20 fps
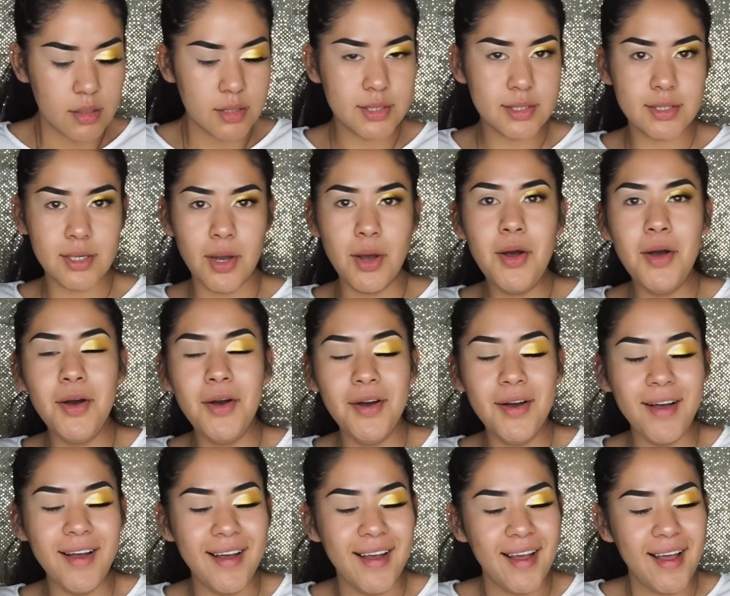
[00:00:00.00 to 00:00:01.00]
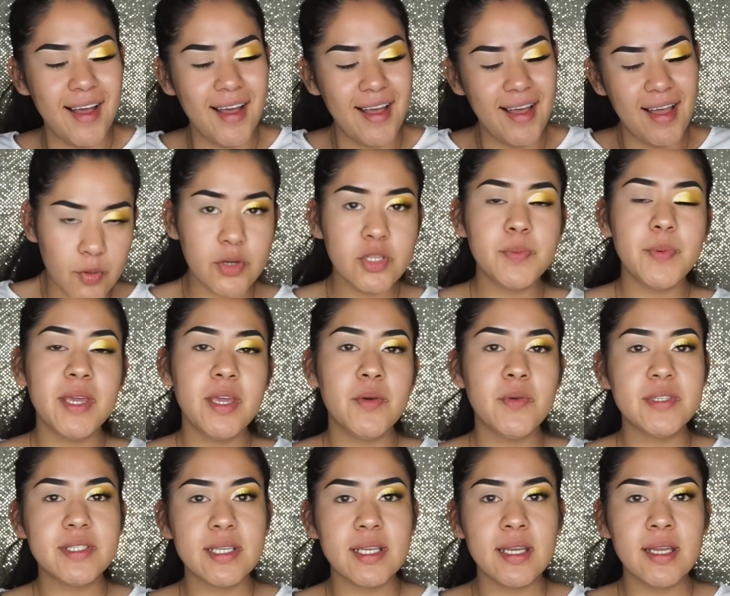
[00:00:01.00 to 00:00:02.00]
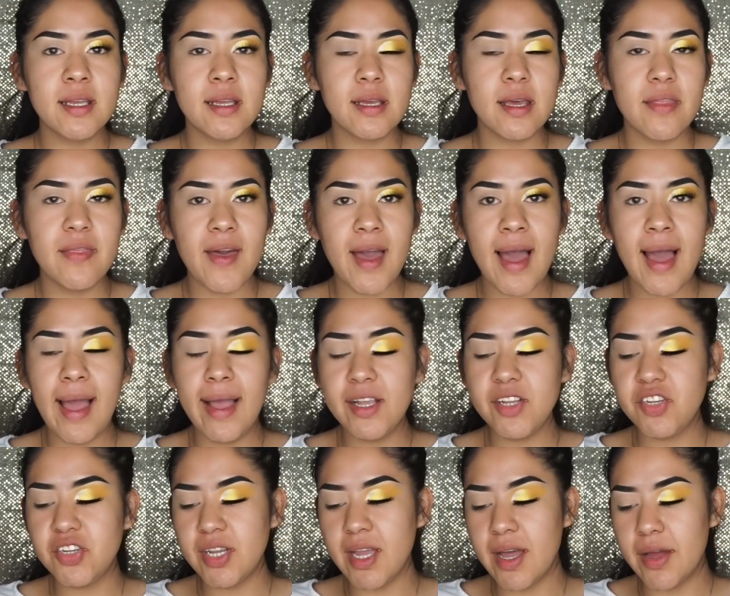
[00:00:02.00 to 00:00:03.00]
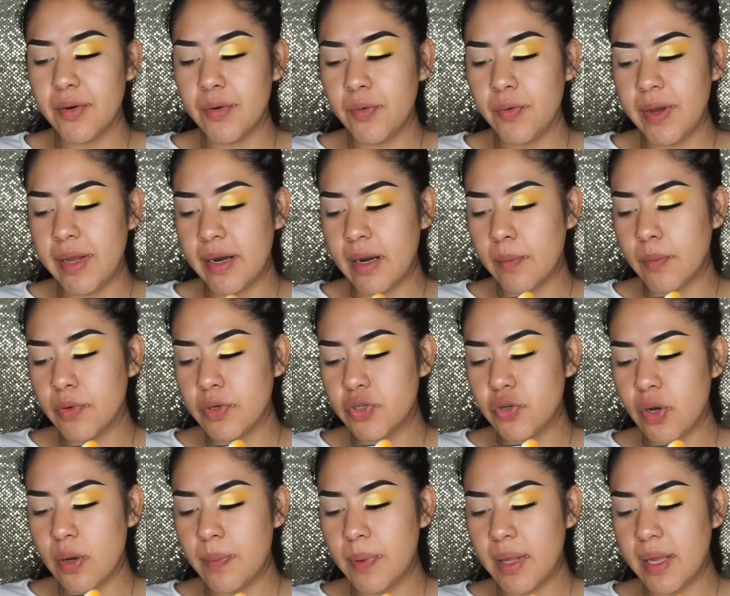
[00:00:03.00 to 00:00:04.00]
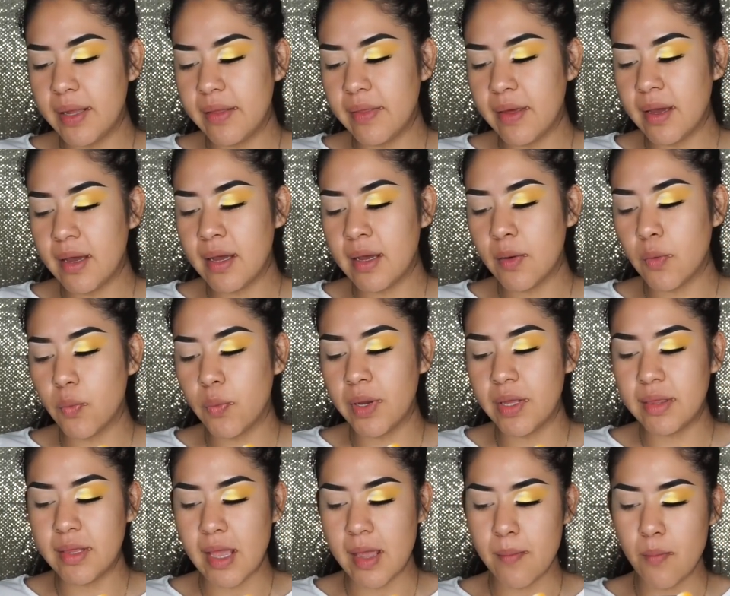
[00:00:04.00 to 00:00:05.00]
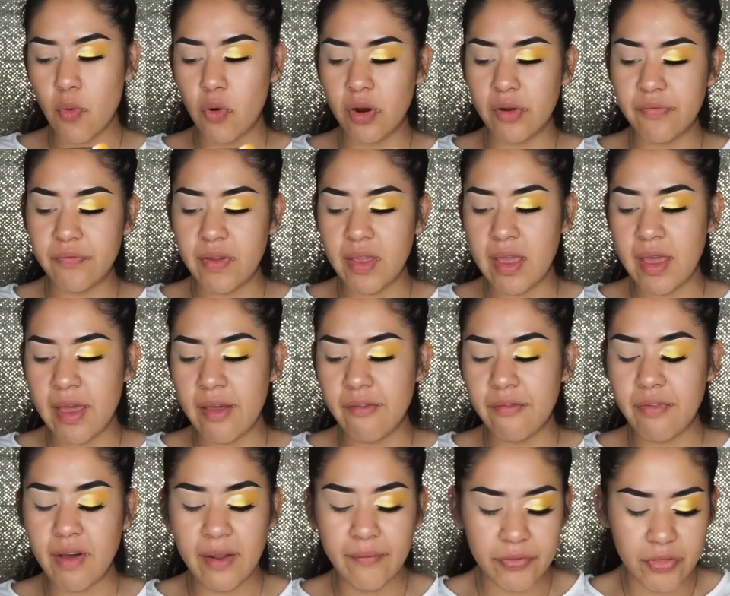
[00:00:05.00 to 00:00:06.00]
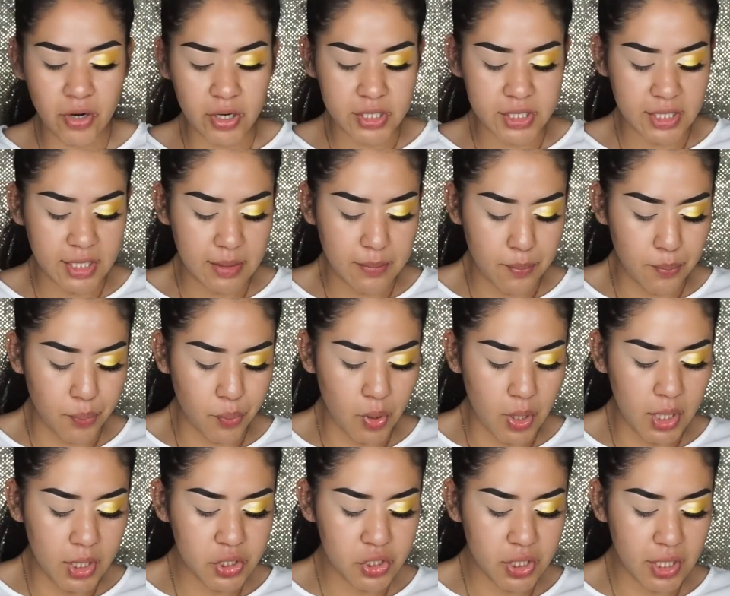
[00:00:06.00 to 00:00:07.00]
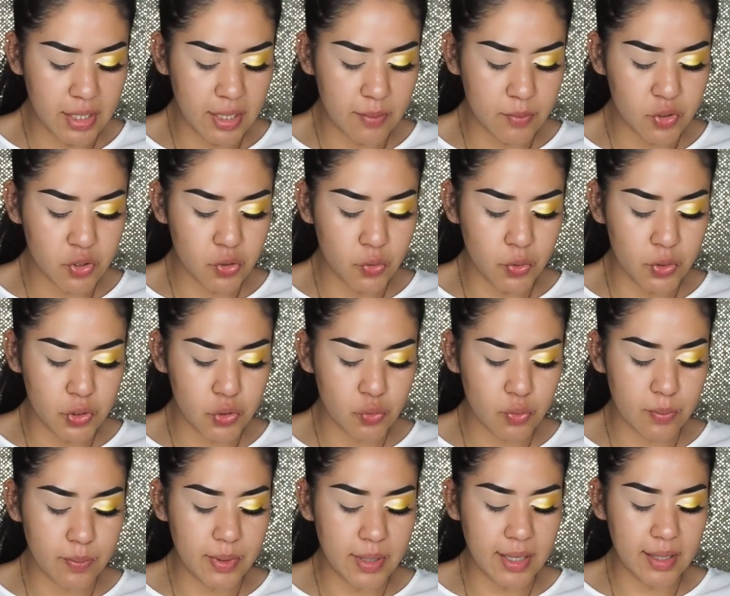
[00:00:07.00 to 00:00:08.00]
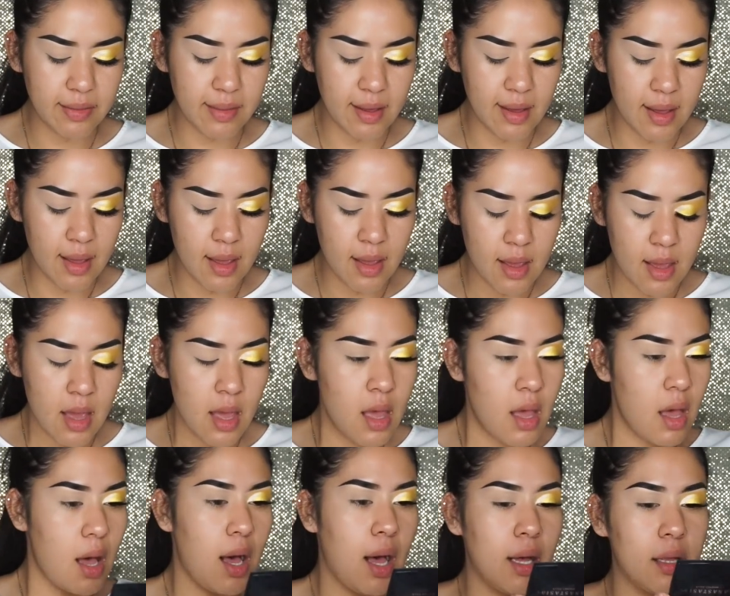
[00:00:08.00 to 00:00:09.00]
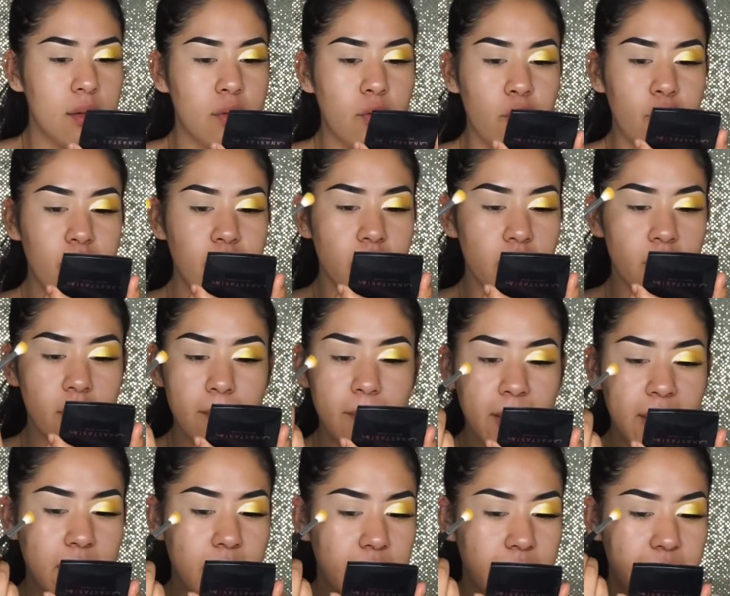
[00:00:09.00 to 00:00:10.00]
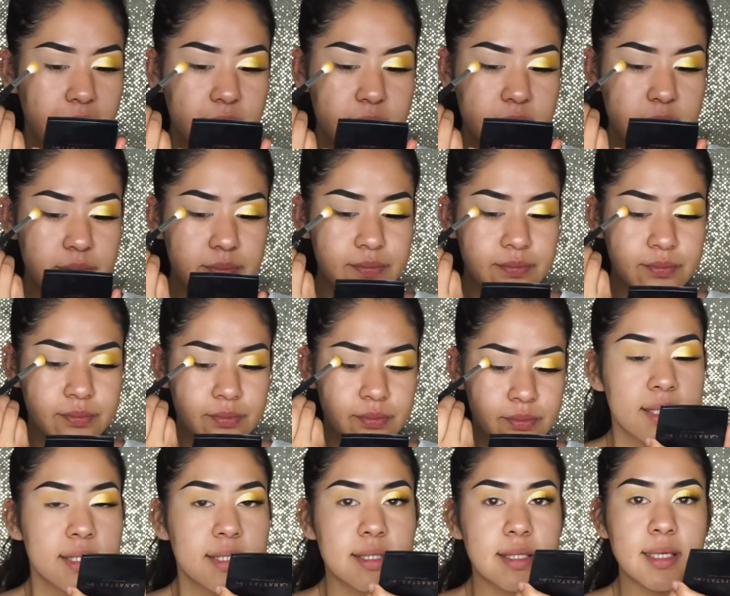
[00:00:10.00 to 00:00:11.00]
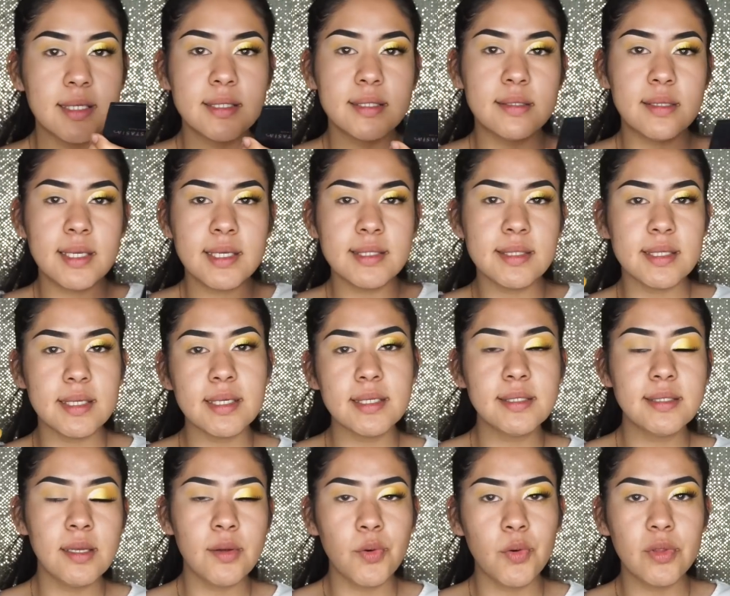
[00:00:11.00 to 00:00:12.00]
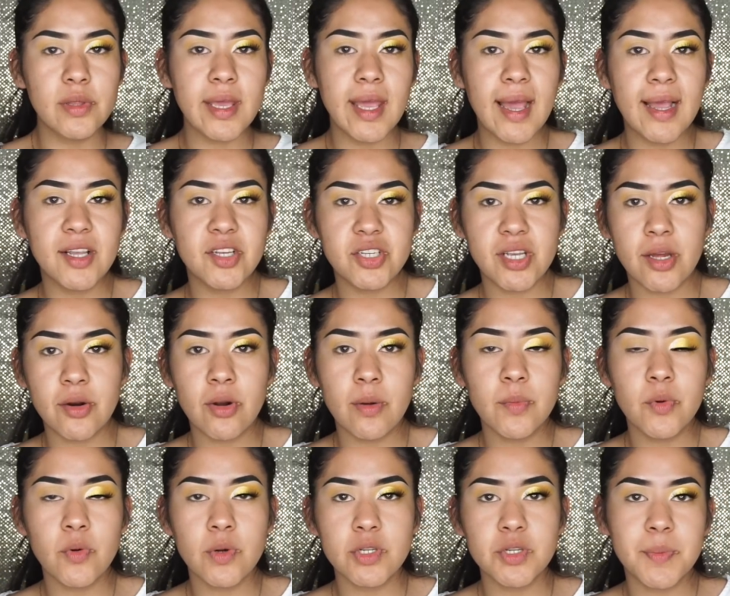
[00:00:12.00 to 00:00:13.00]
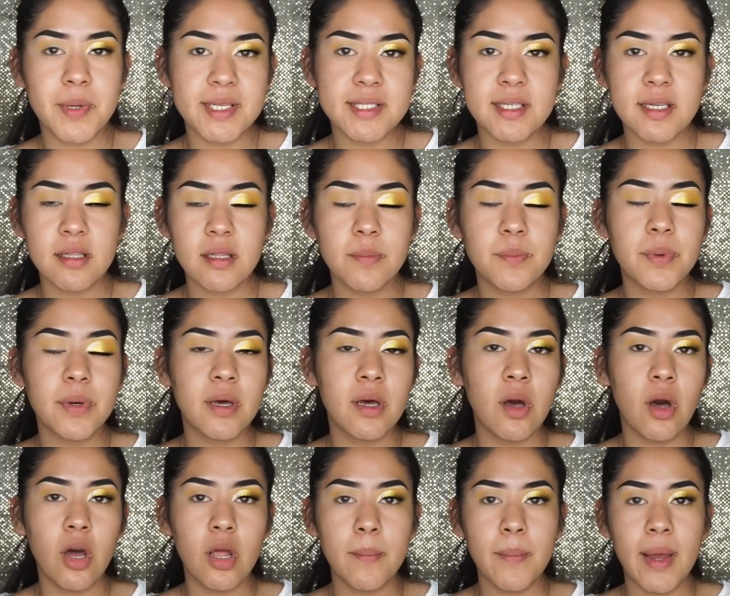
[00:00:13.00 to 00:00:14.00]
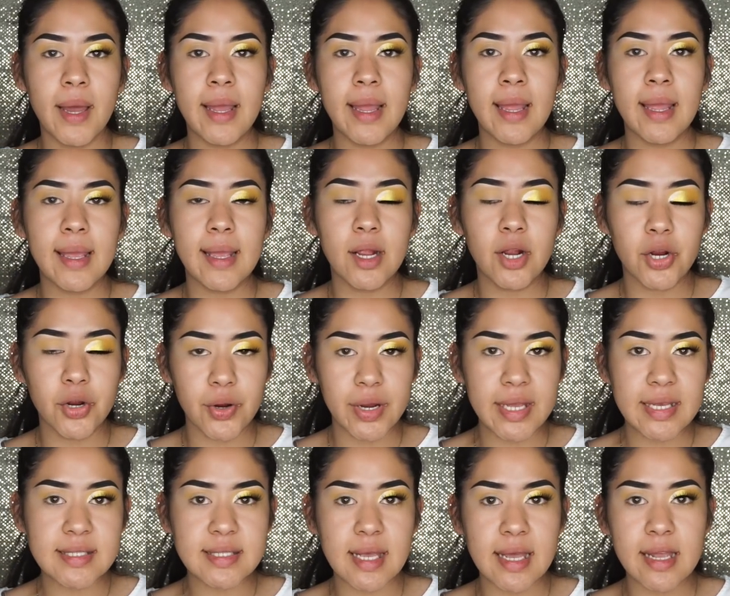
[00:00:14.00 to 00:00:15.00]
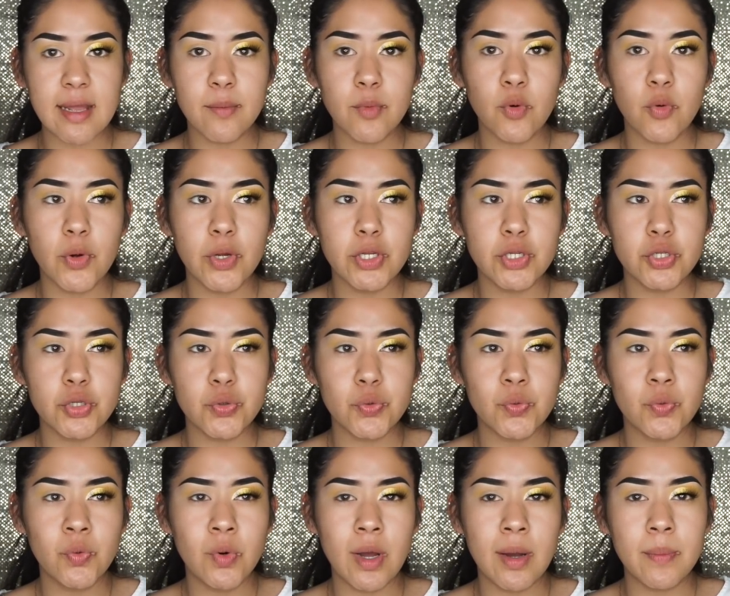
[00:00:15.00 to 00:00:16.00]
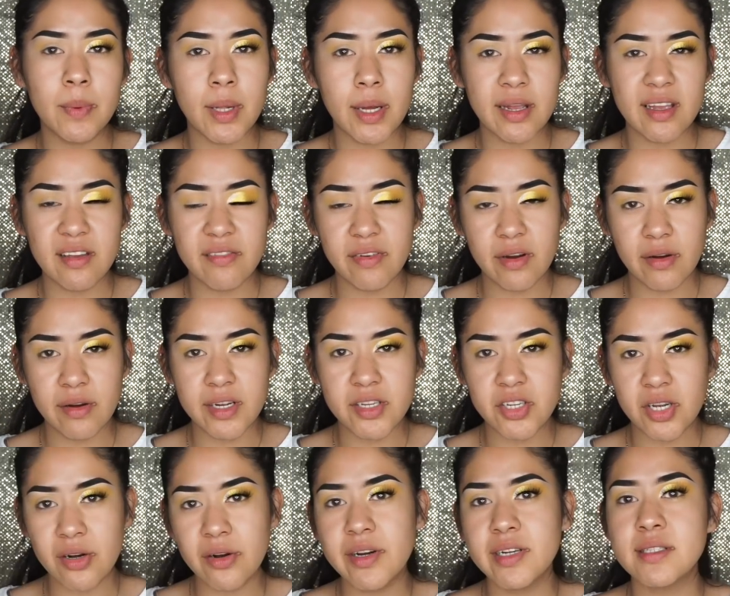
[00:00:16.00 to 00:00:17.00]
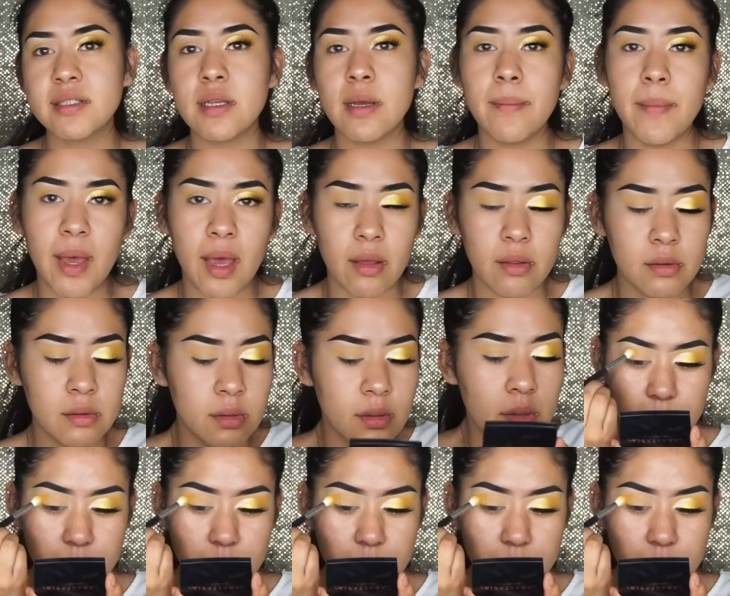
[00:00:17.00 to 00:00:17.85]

So I'm going to be using the eyeshadow, and I'm going to apply that with a Morphe and 513 brush, and I'm just going to apply that all over my crease. Since this is the only eyeshadow I'm going to basically put on my crease, I am going to apply a very generous amount.